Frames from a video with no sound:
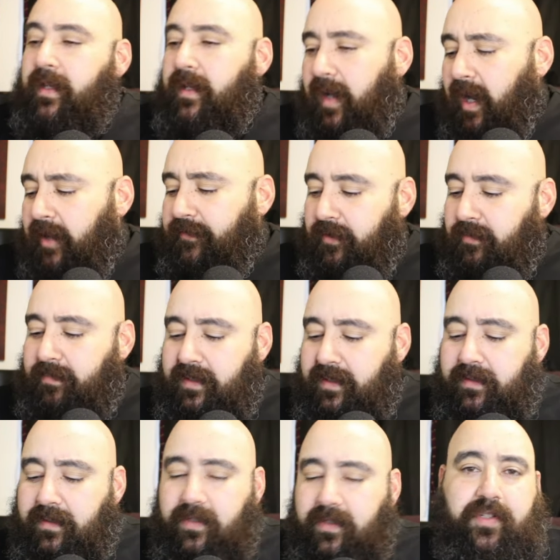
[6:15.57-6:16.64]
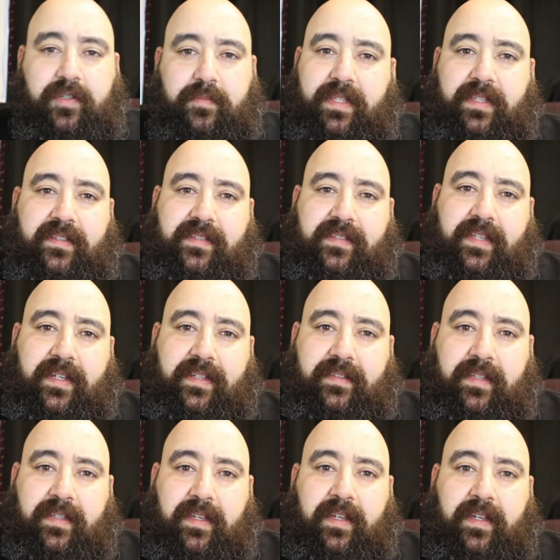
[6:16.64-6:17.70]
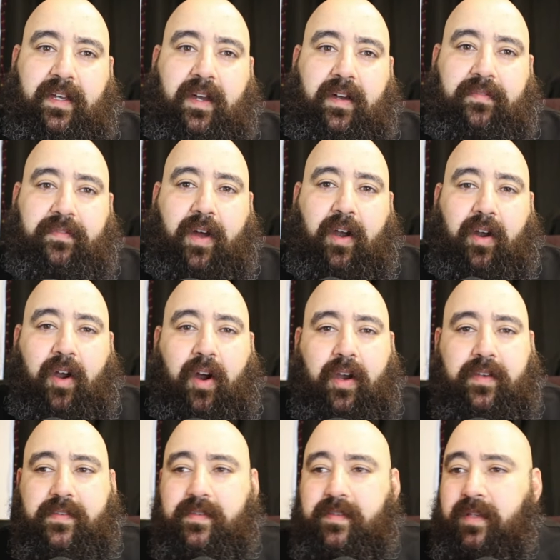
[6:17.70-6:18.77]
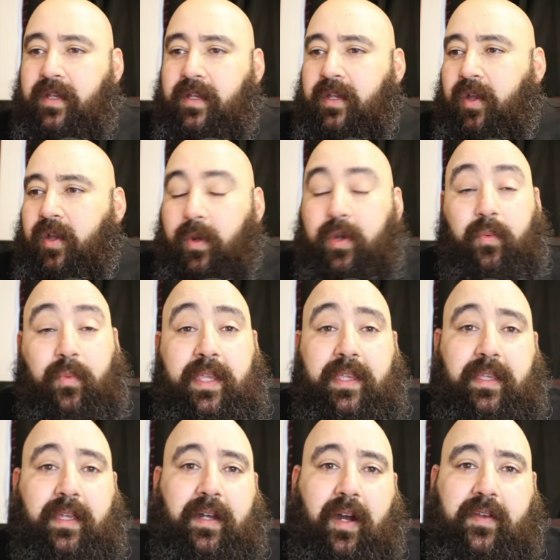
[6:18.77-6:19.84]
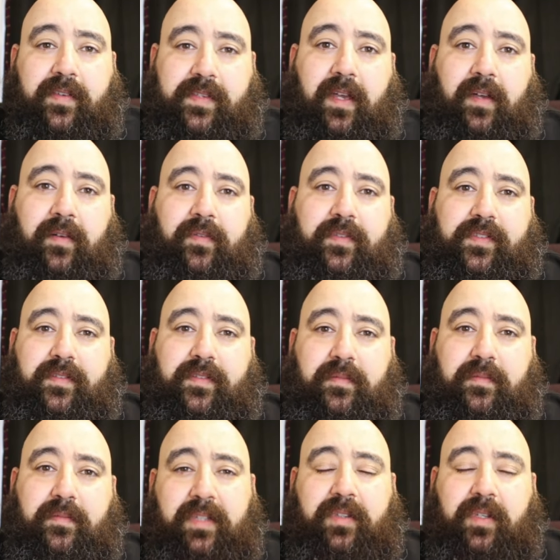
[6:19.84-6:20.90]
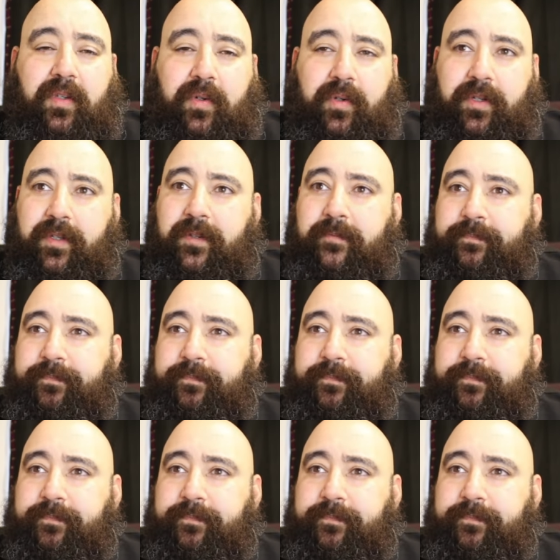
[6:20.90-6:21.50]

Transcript: God forbid that this should be the state of our hearts when we ourselves meet the Lord.